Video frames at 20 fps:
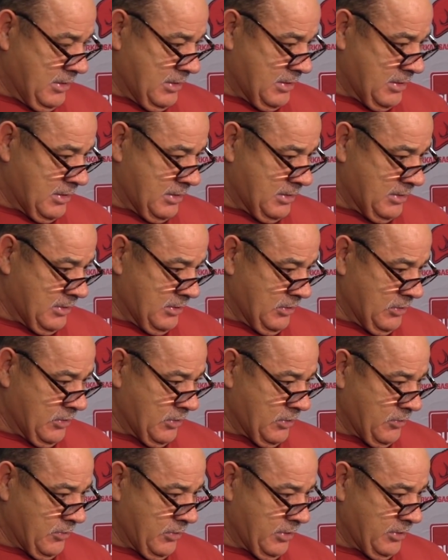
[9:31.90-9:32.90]

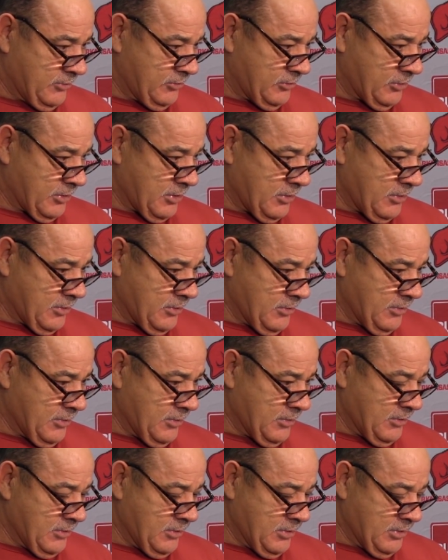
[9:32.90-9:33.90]
it's
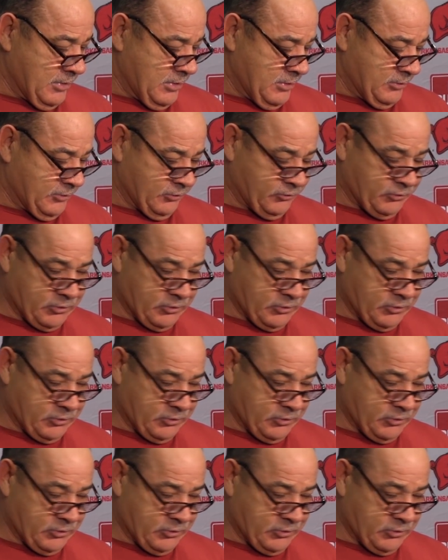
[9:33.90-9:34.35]
a